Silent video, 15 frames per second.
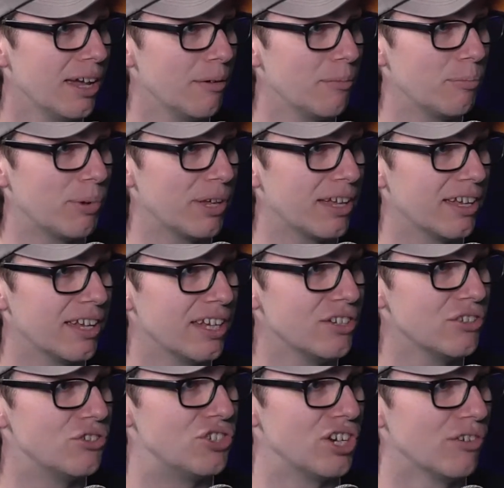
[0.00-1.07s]
But
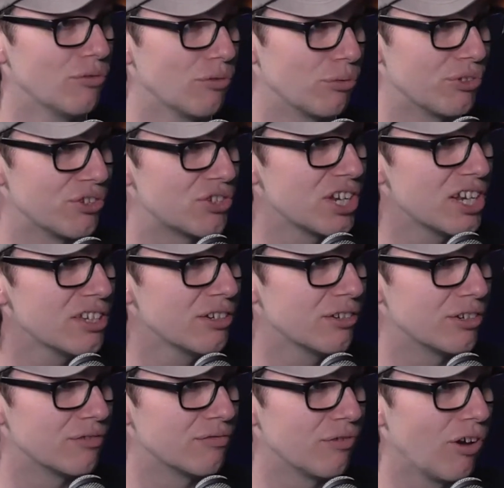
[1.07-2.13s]
in general, the
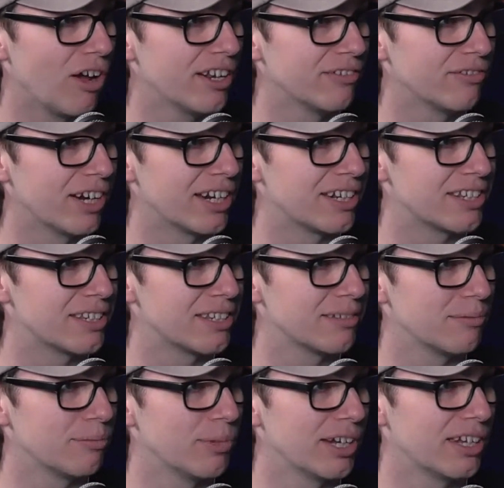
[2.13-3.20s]
senior riding ranks,
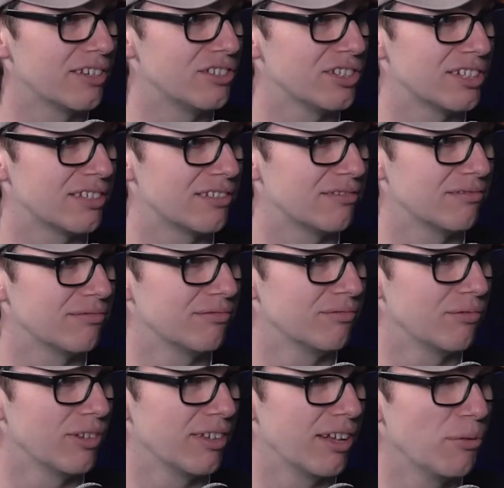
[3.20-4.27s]
Mick, are just,
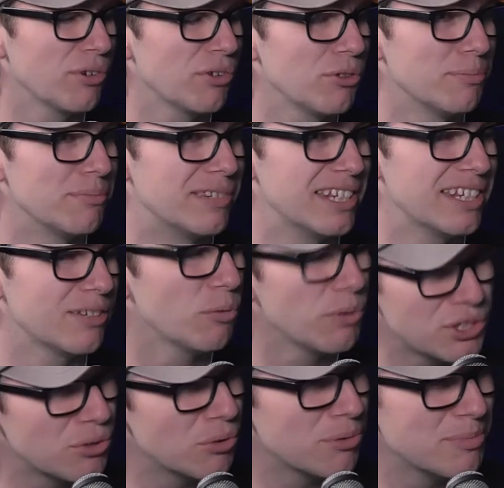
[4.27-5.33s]
well, I want to call them
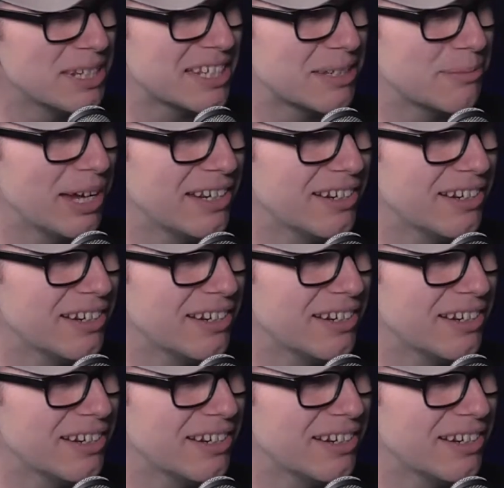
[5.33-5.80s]
would you call them decimated?